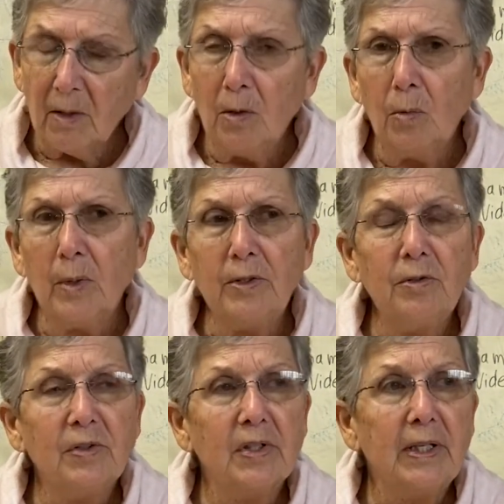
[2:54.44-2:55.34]
When you
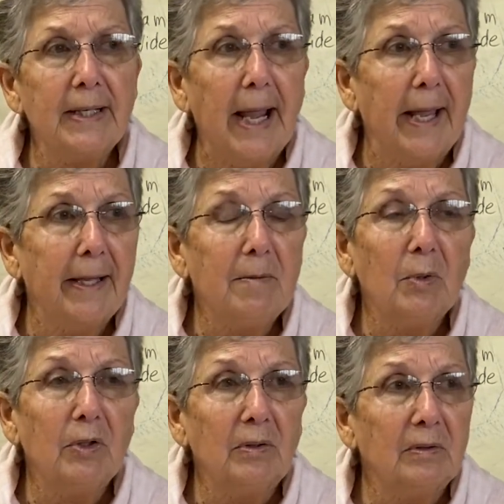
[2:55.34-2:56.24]
see an
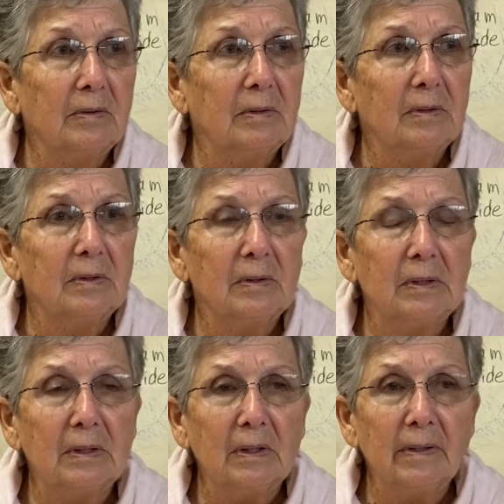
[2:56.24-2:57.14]
animal
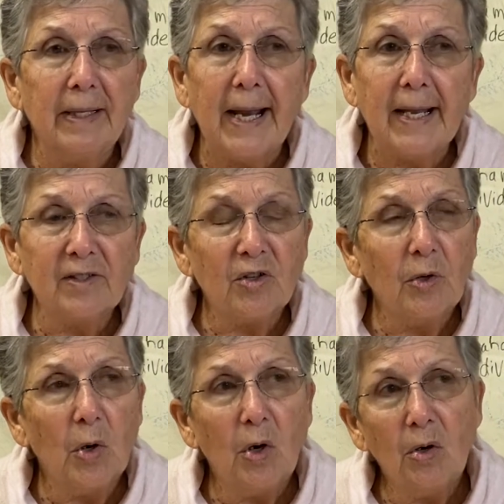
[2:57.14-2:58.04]
that has no
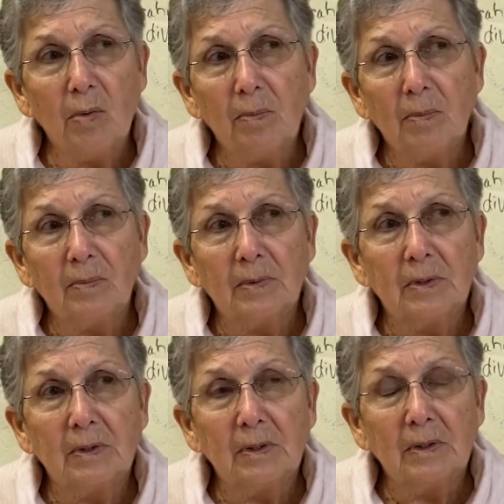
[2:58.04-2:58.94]
home,
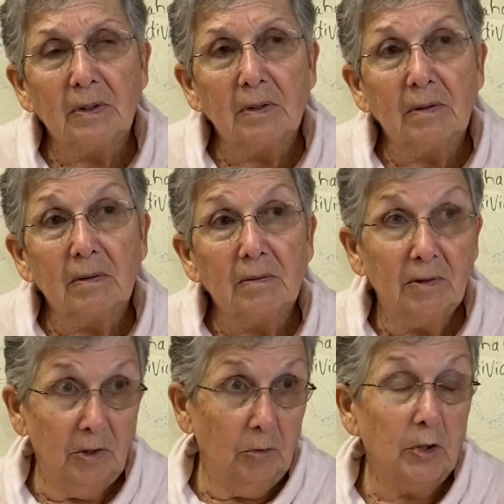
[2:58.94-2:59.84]
do
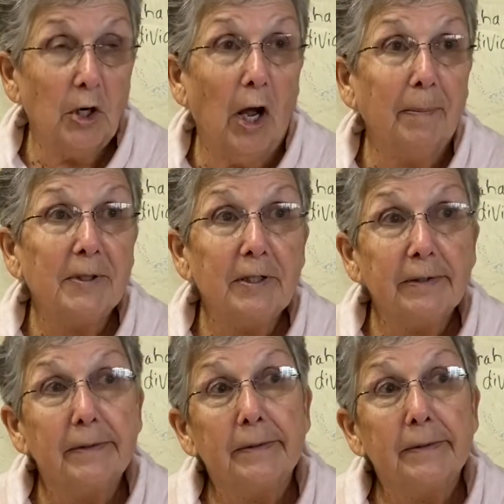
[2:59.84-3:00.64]
you adopt it?